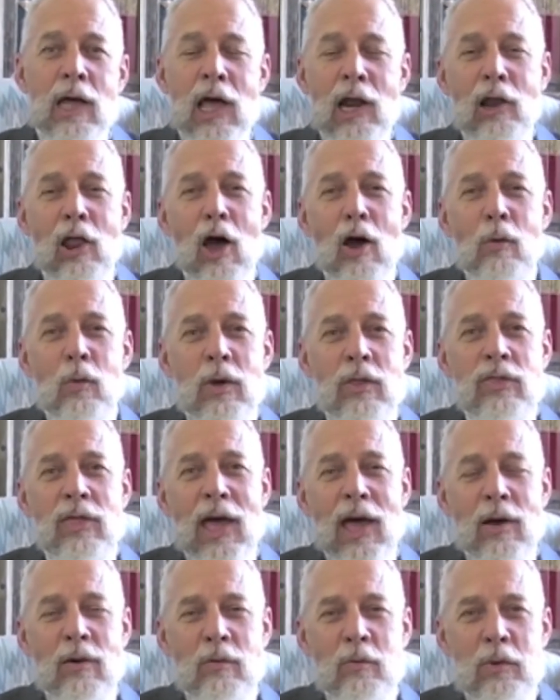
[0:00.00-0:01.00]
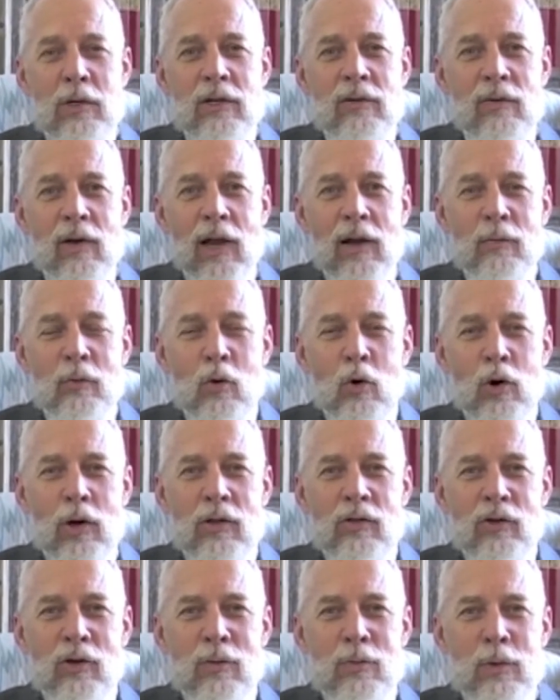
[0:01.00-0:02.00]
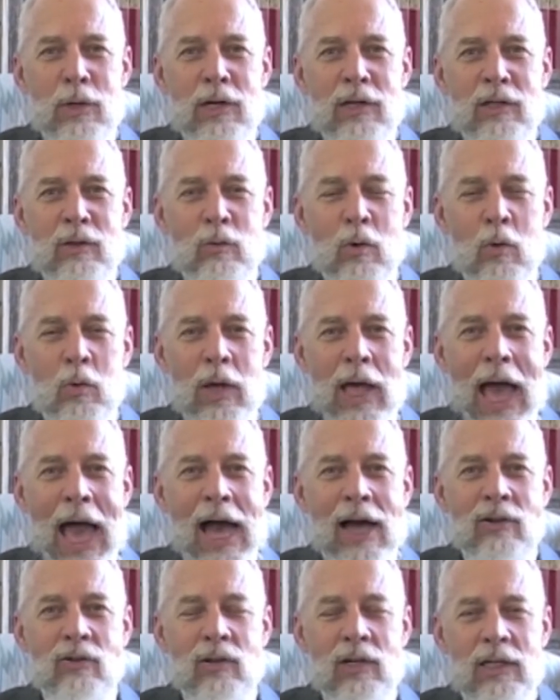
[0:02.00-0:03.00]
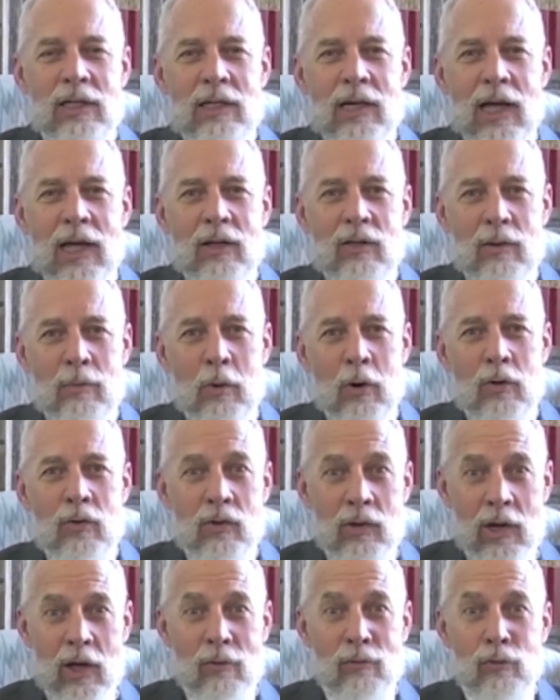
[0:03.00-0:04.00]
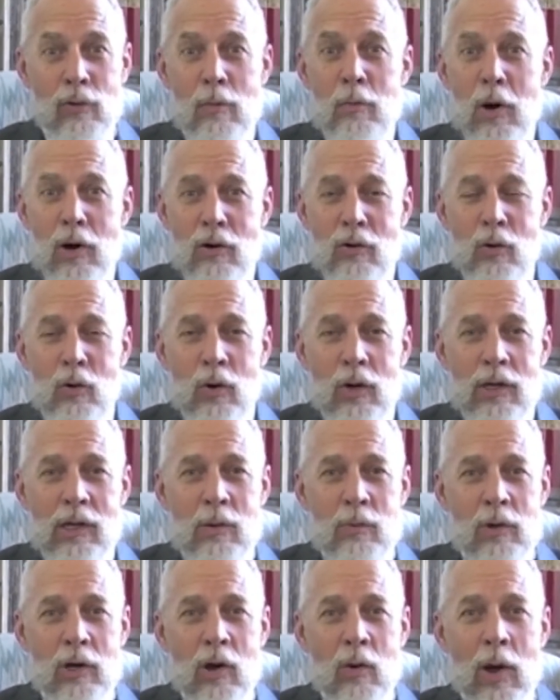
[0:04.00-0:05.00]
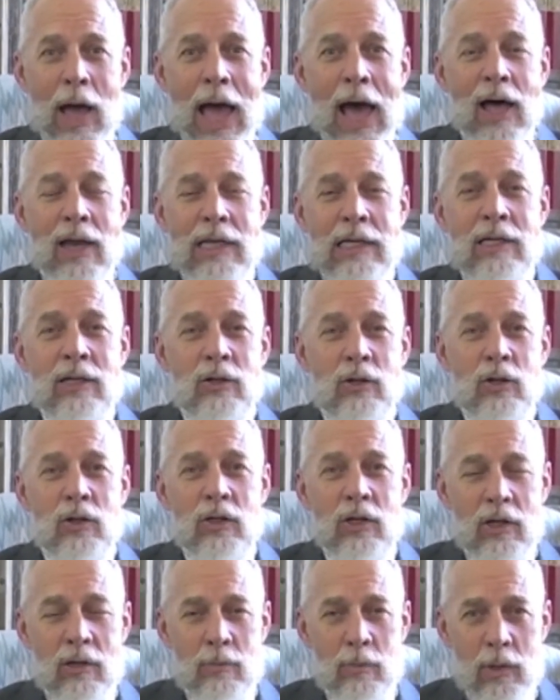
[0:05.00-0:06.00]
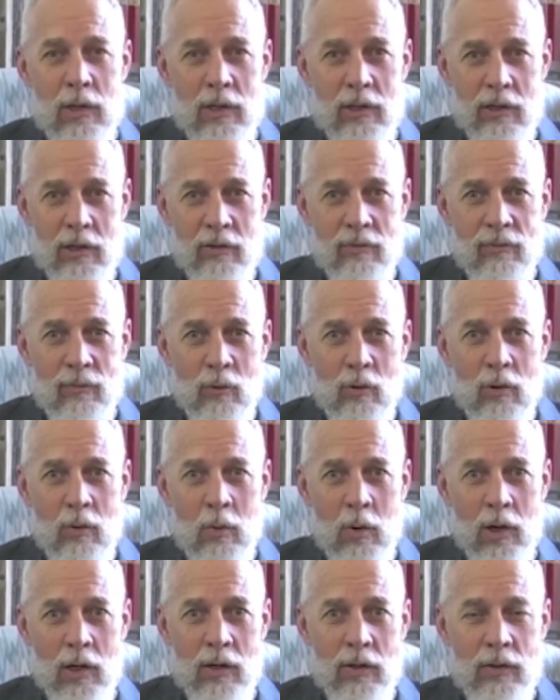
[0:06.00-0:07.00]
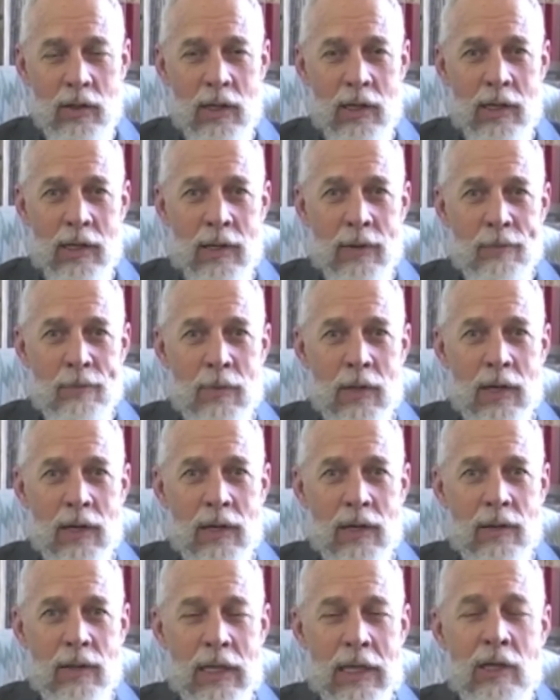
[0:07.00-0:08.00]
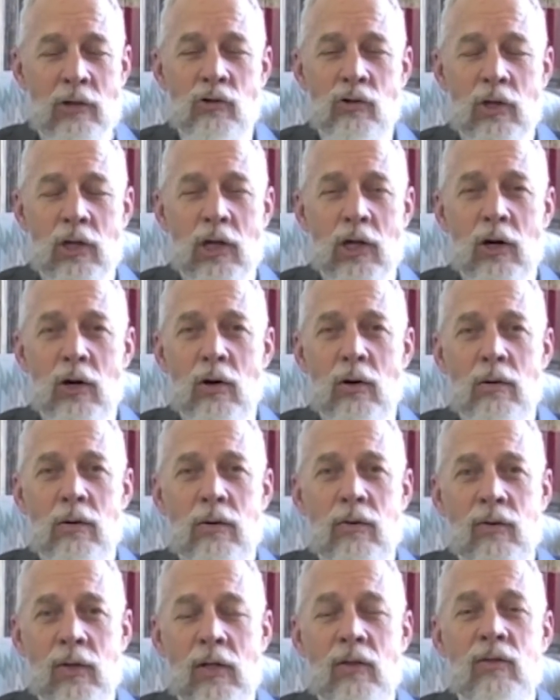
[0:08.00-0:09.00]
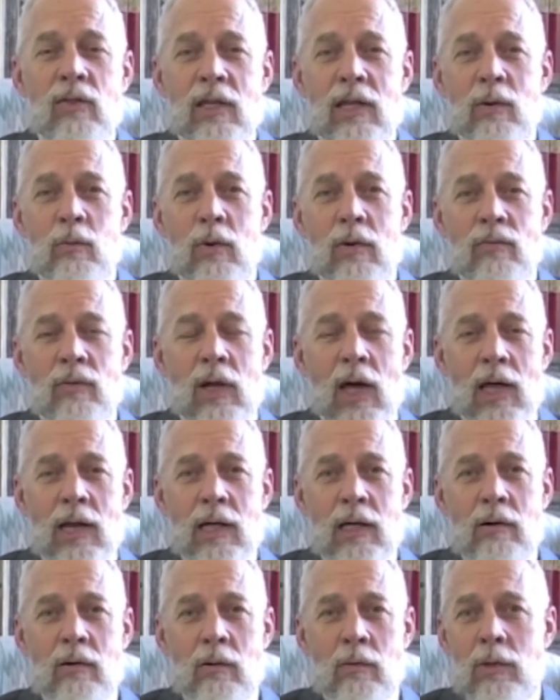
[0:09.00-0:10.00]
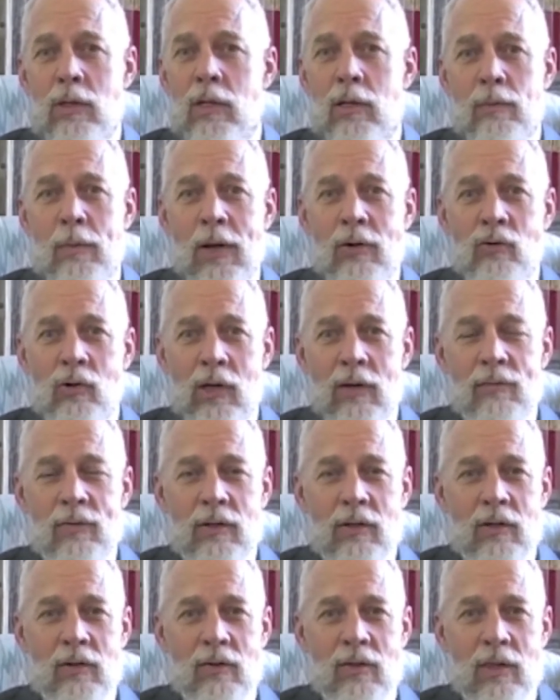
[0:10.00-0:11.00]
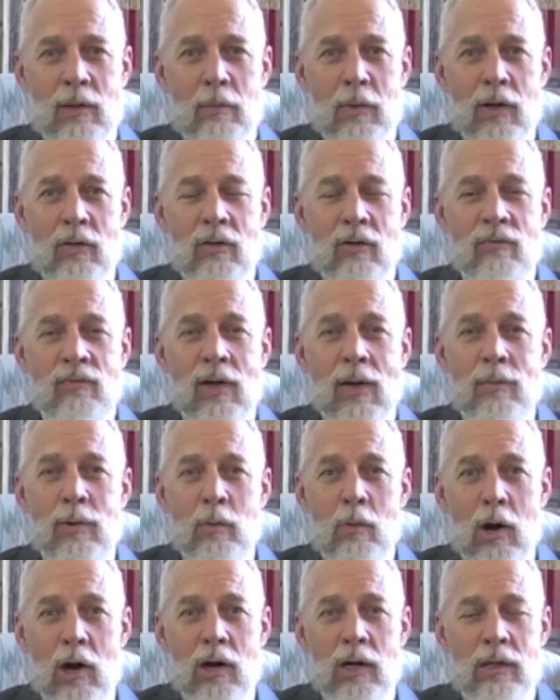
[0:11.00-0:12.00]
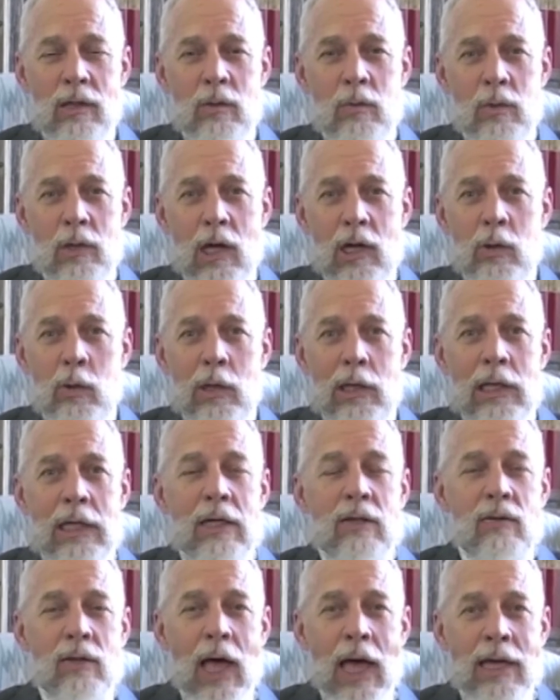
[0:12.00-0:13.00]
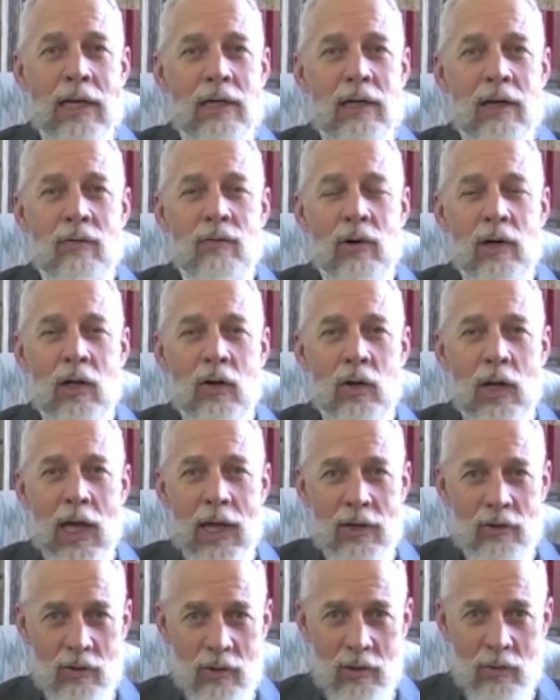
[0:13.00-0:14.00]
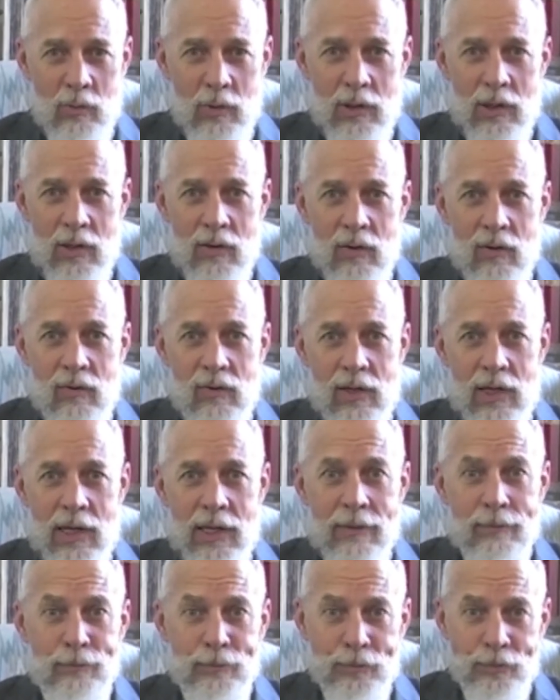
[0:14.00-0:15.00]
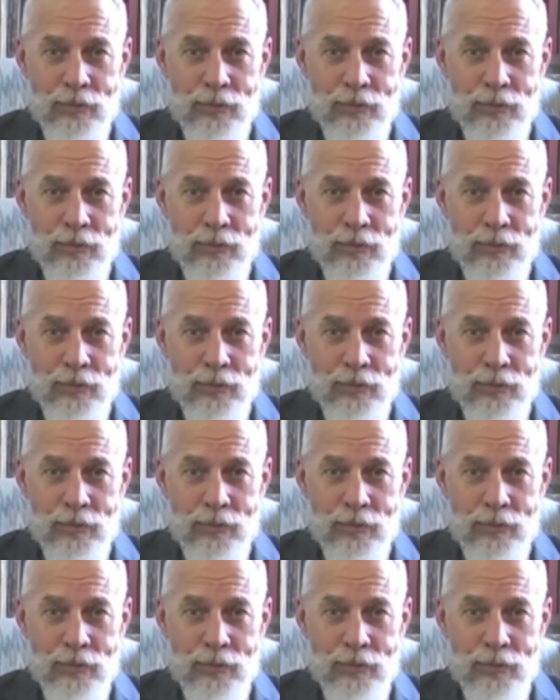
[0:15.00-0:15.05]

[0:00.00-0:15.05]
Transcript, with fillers: And along with that, we develop court in the community where we actually take the personnel from our court and we go out into the community of Fort Worth. Uh, each year since then, we've done it with a special emphasis in the month of February, and we go to at least eight different locations within the city.